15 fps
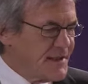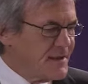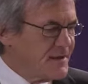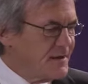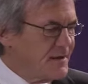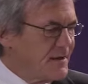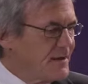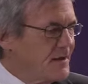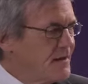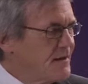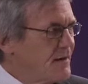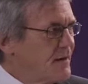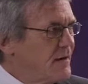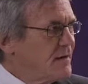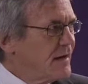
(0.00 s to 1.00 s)
and
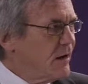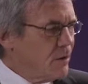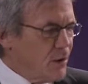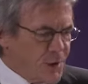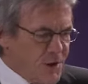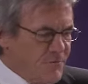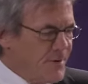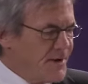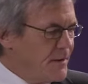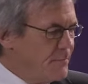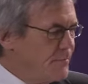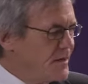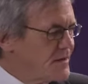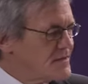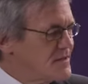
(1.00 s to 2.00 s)
how long you've been in
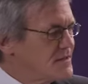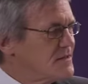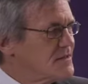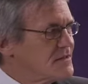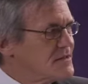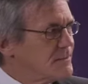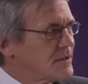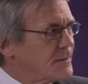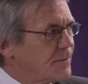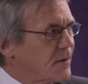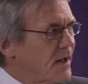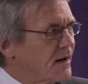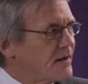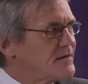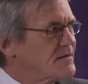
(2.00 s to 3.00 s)
business and some of the
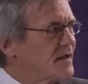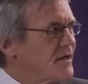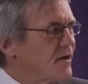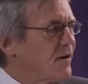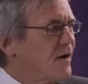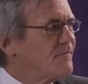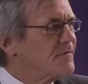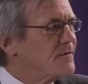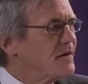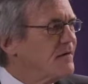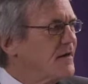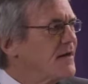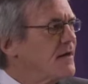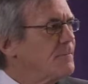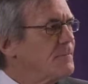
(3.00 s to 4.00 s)
products that you offer to
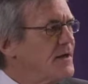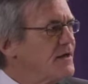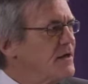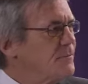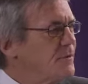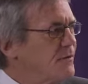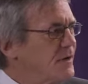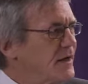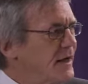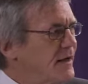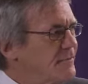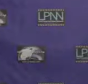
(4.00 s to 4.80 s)
the LP community?